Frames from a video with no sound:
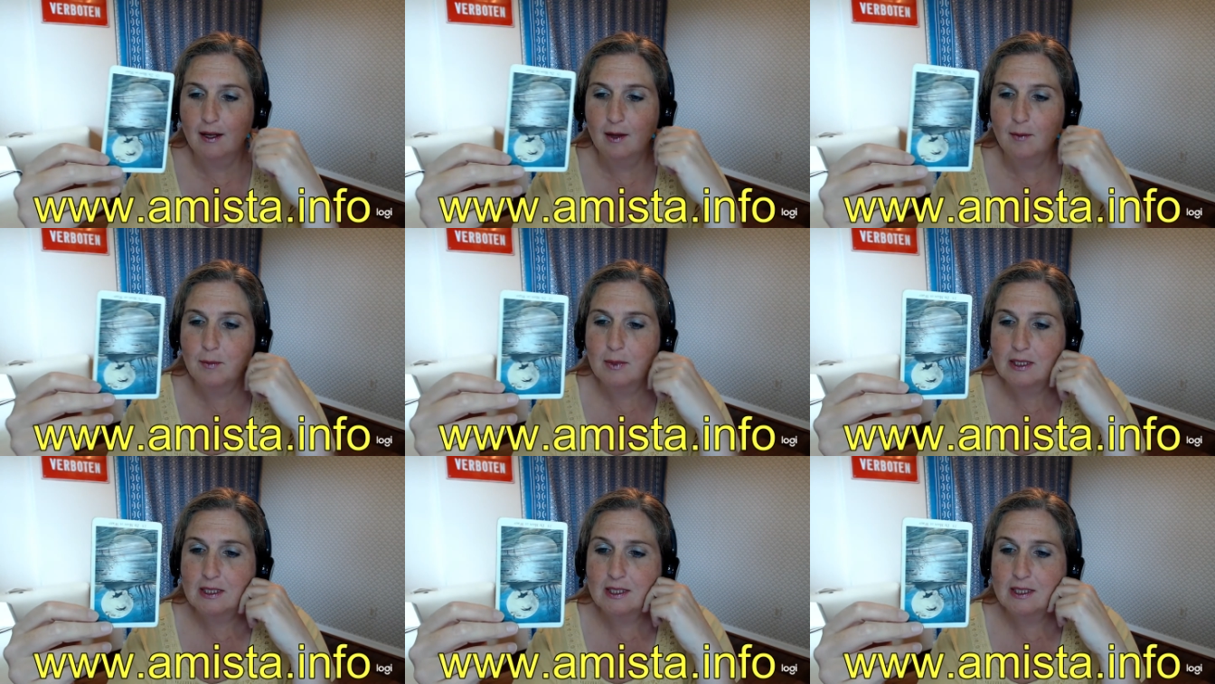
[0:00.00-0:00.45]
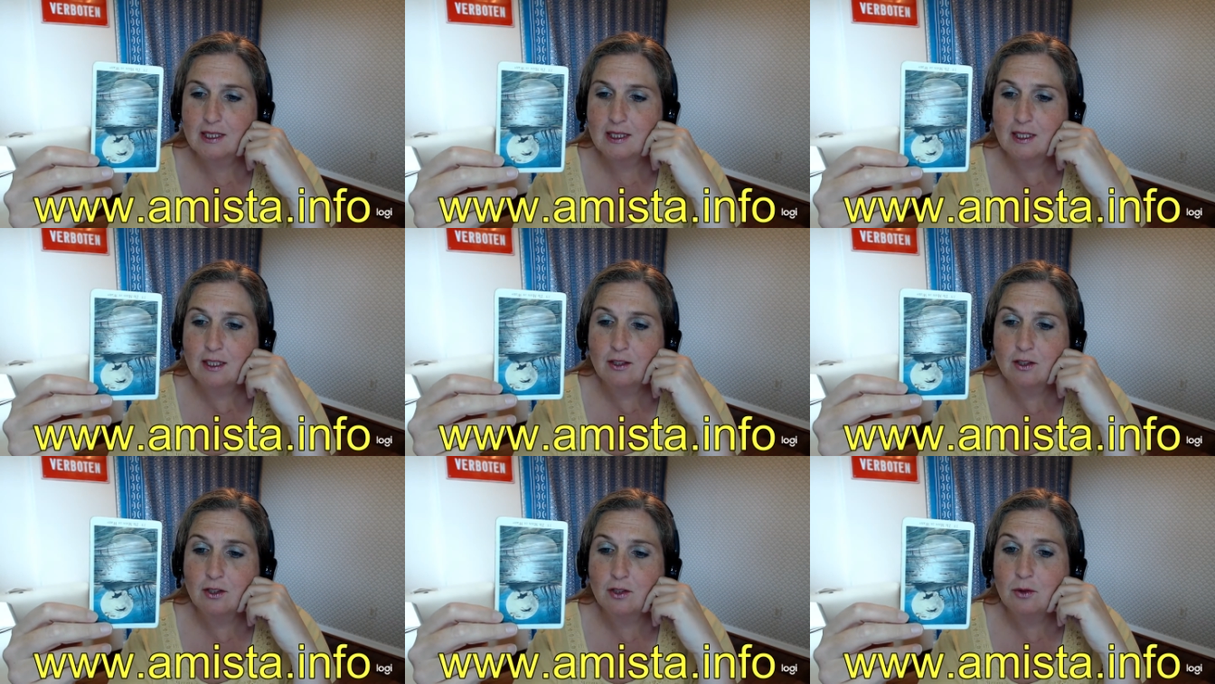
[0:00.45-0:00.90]
but
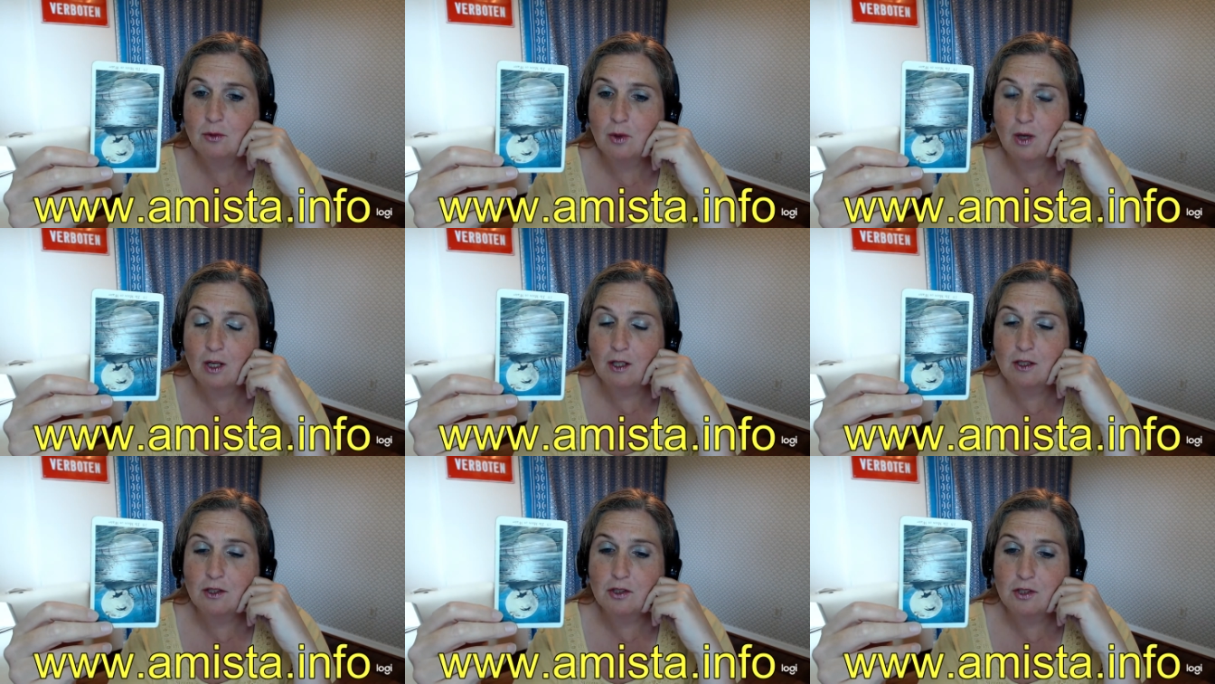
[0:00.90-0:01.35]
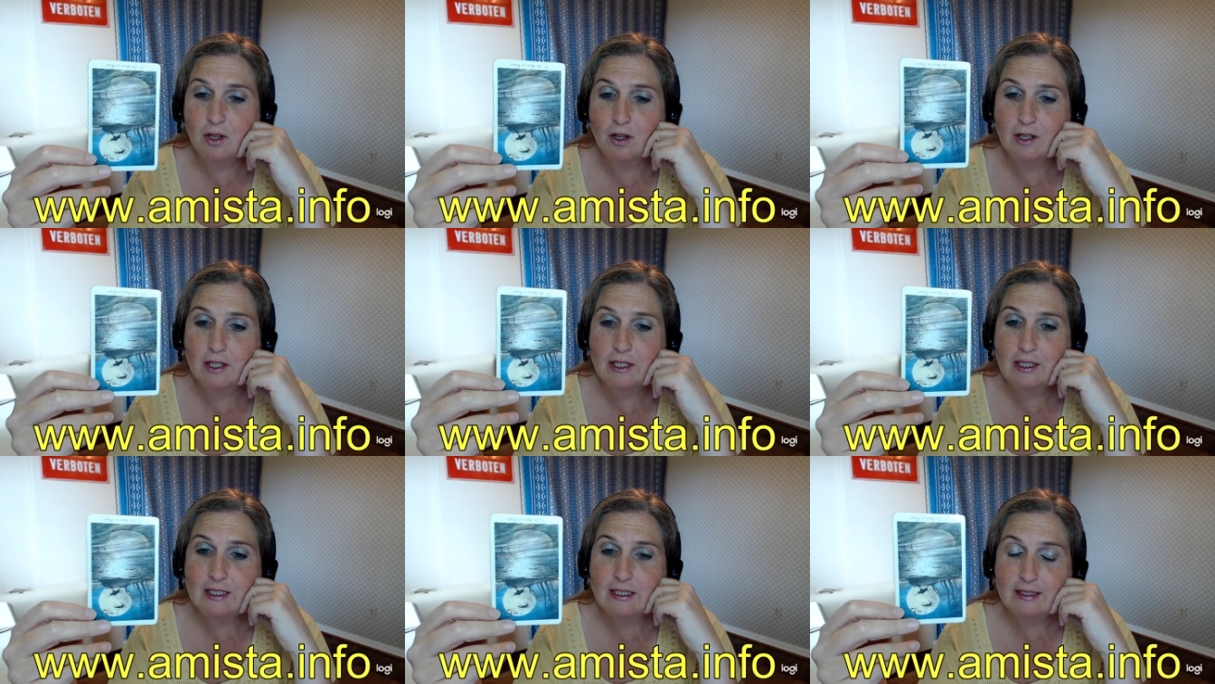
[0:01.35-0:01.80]
still you are
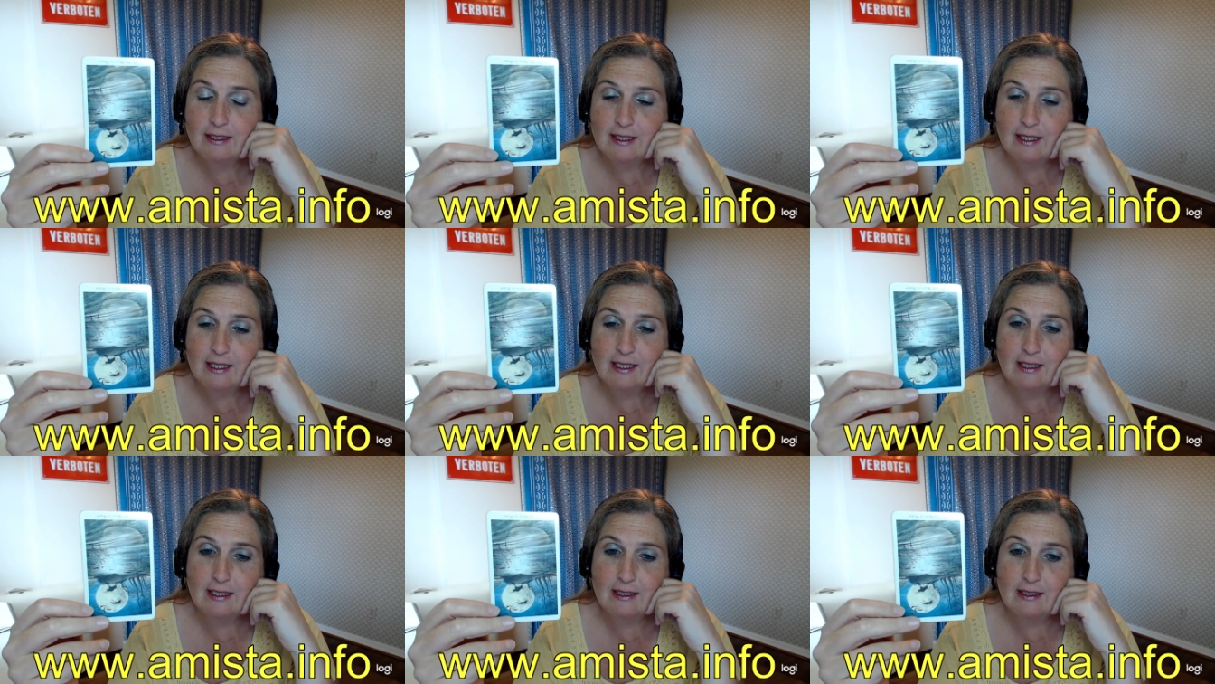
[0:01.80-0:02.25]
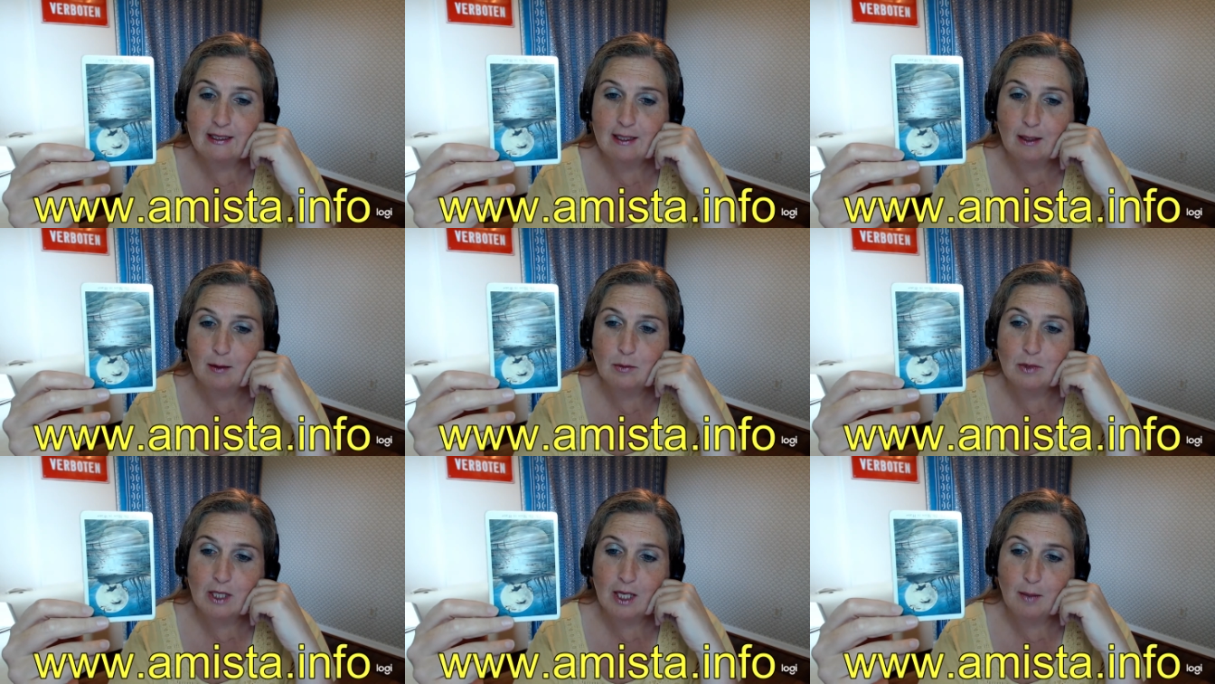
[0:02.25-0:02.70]
starting to see
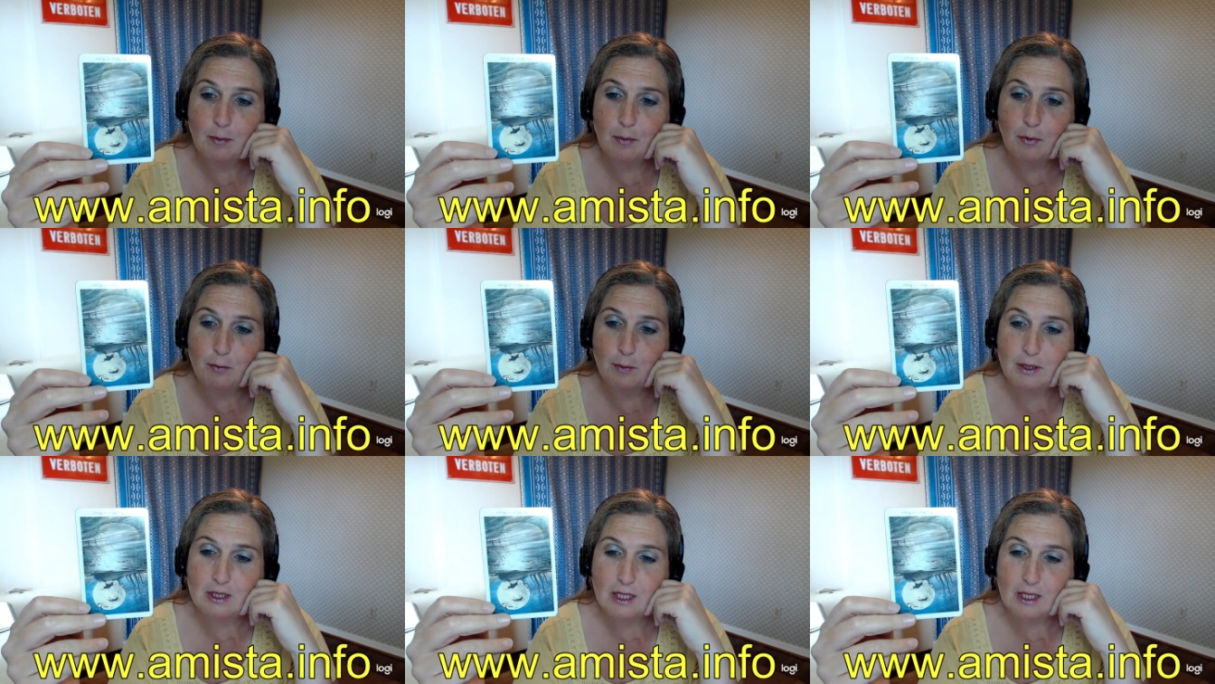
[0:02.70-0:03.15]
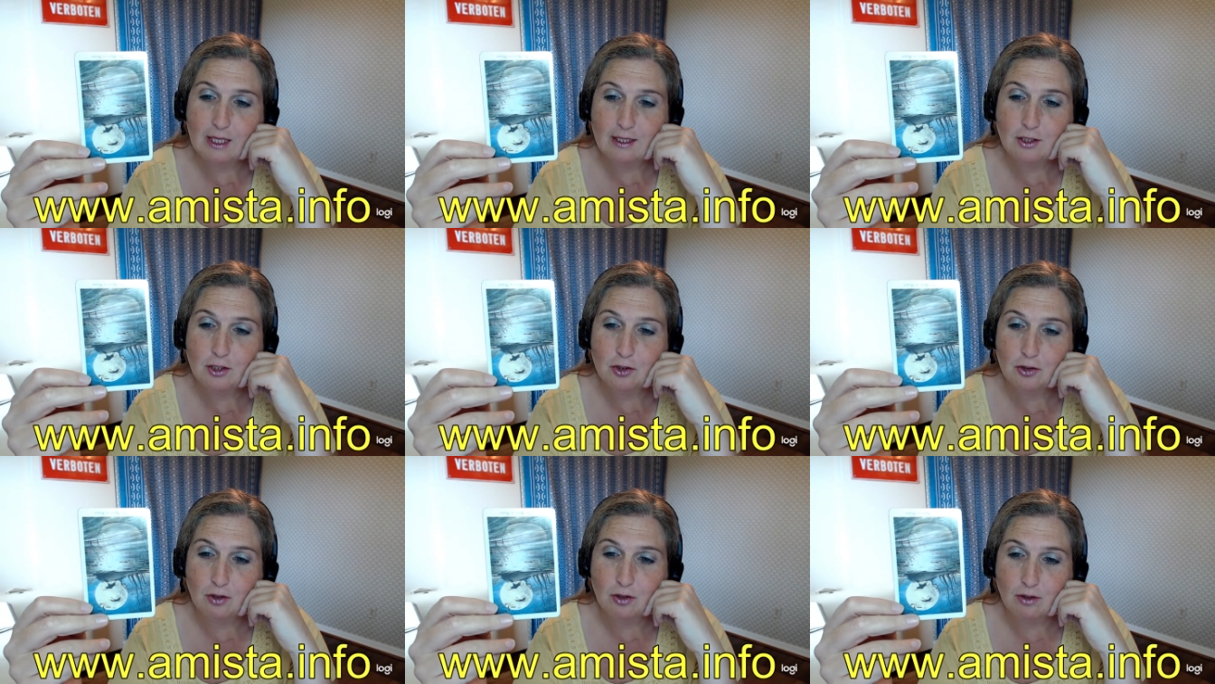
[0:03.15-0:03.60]
some type of
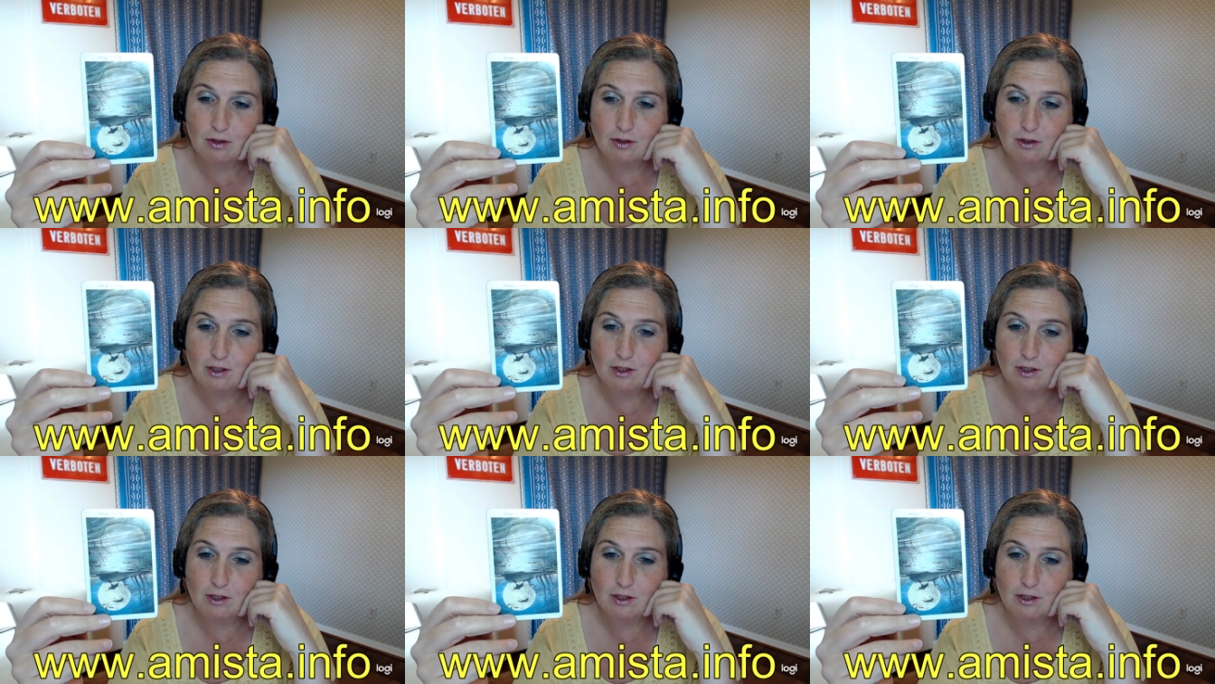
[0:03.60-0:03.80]
potential.